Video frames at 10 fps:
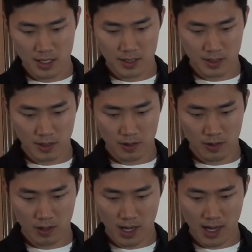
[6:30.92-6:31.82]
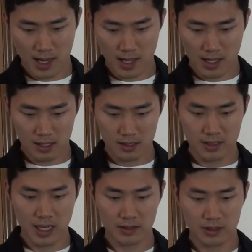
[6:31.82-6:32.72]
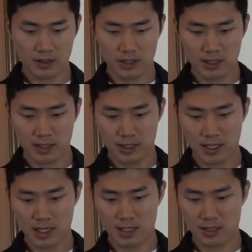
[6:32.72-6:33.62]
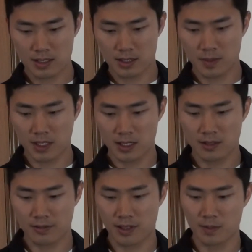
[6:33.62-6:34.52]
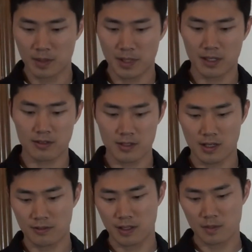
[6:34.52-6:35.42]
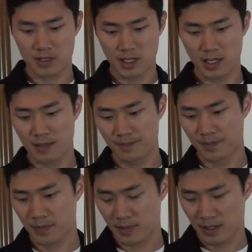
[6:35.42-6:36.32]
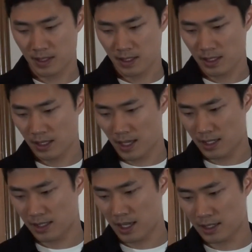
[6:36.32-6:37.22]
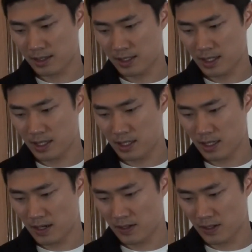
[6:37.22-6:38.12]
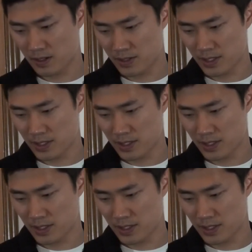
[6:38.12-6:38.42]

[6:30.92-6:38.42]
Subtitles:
So I downloaded the install media from the Microsoft website and got the error